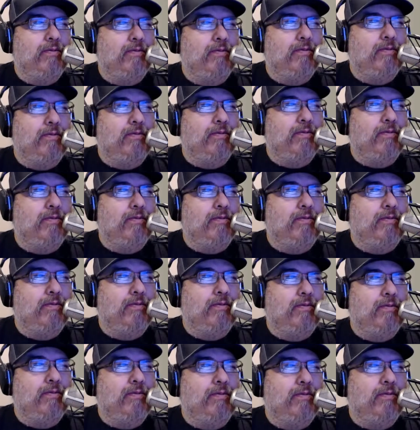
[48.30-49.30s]
in the past
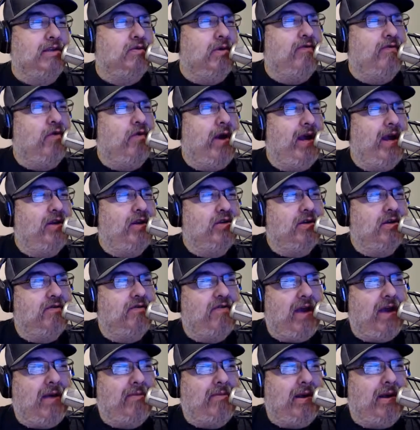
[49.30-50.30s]
couple of months with
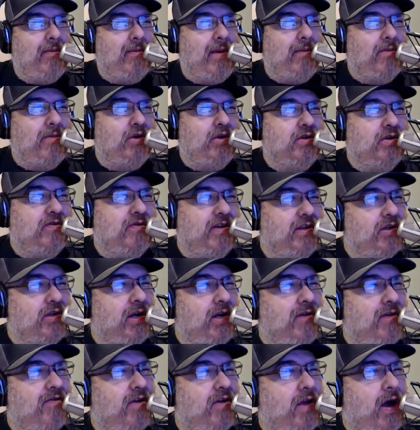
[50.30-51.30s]
friends and family members
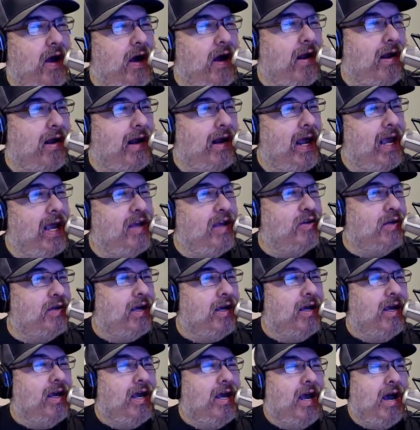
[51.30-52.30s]
visiting for the holidays.
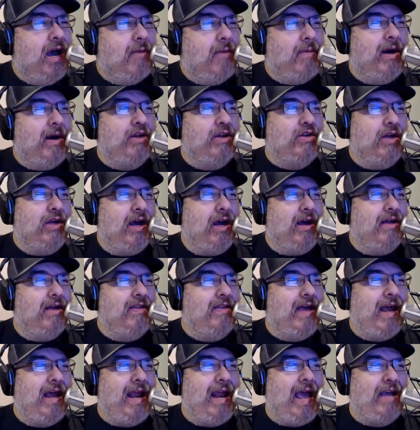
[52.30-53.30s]
But uh,
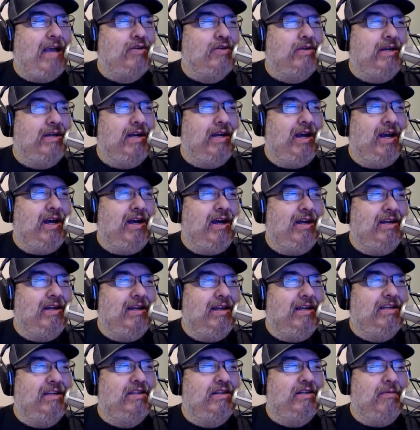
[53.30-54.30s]
that actually uh,
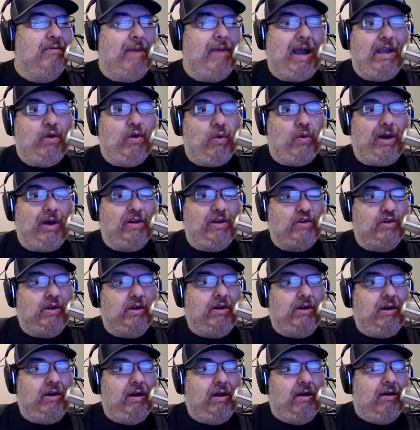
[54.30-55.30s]
leads to my
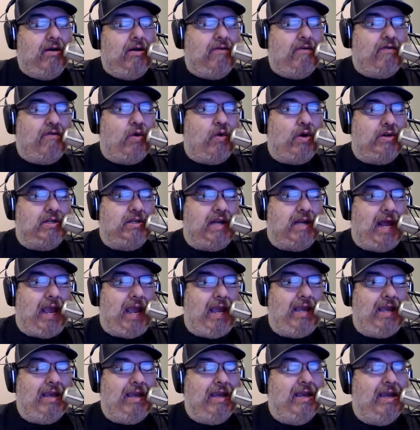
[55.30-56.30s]
question for
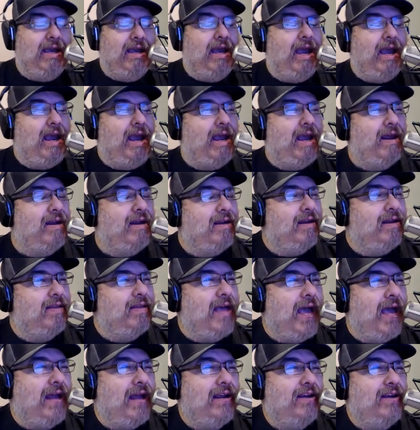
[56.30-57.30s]
today. And
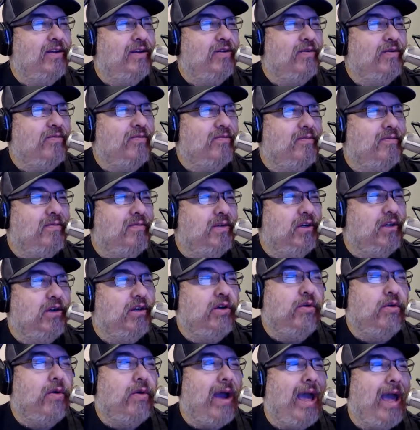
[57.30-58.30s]
that is do
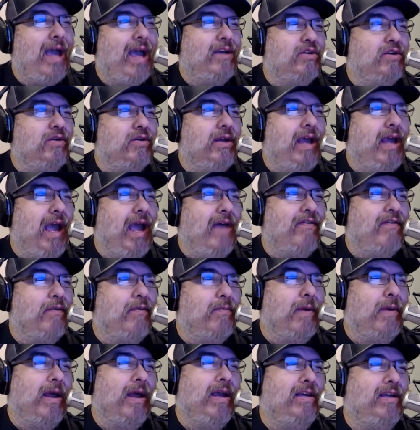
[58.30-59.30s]
you actually have a
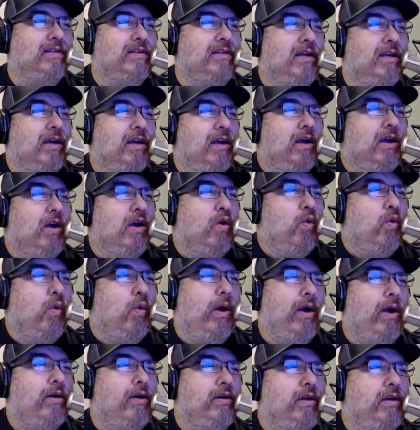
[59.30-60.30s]
place
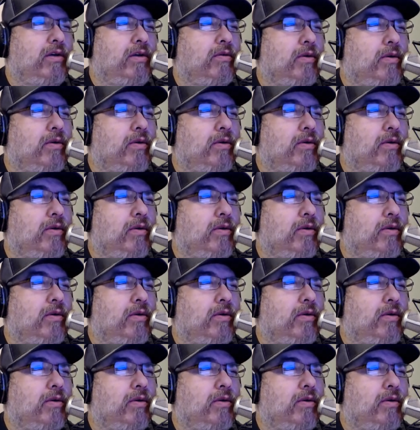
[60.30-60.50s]
where you